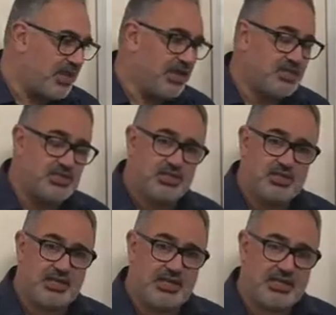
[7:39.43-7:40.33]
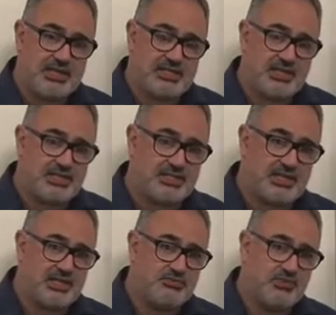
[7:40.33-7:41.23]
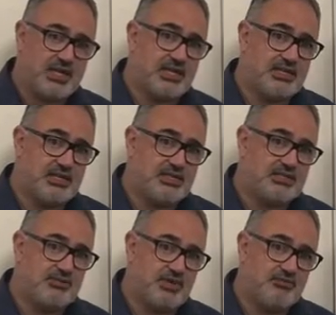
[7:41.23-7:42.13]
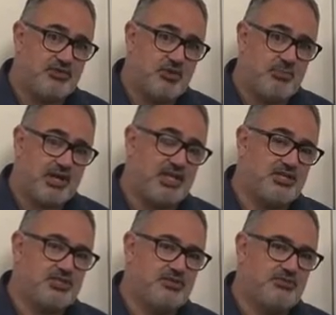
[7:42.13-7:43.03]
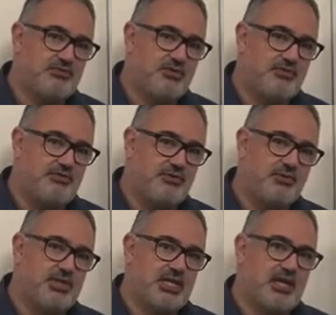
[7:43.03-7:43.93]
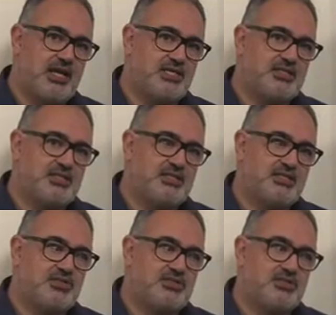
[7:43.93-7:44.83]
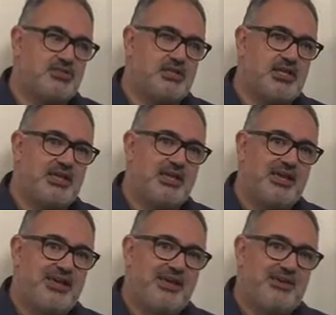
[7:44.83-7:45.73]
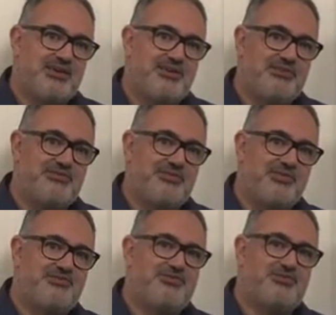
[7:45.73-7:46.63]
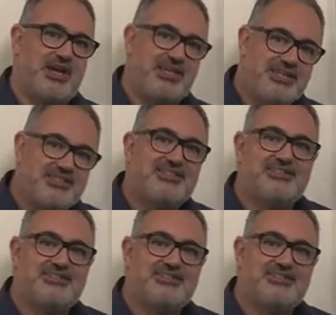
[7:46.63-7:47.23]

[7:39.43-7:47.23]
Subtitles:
And certainly it's recognized that when you've got patients who've got fluid collections that suddenly have drained,